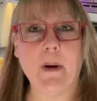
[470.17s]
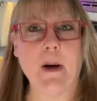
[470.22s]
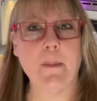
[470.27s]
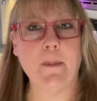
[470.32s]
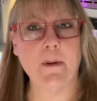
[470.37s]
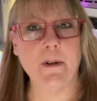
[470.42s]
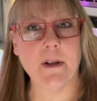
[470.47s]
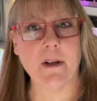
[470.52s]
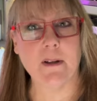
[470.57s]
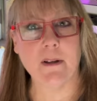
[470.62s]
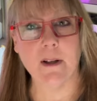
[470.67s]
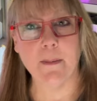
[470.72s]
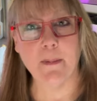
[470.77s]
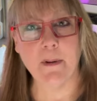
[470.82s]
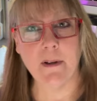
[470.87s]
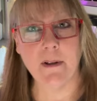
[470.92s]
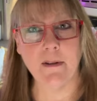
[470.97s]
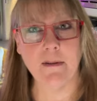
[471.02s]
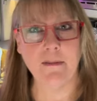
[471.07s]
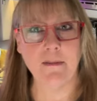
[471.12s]
I'll put a clip
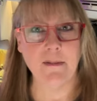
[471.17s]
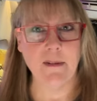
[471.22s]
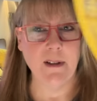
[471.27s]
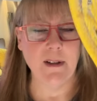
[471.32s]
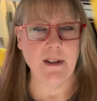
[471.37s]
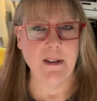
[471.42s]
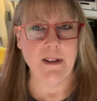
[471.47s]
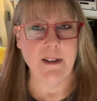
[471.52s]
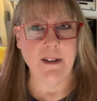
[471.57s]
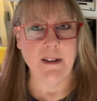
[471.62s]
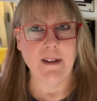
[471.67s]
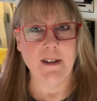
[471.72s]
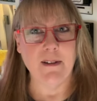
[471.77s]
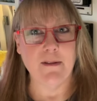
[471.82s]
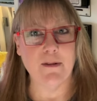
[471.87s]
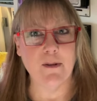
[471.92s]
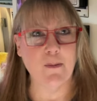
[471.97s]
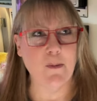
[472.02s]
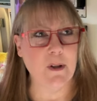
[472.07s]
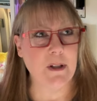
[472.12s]
in
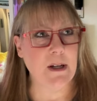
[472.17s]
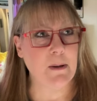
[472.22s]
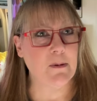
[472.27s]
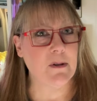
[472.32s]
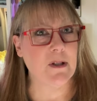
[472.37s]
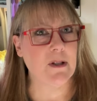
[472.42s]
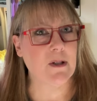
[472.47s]
from when I was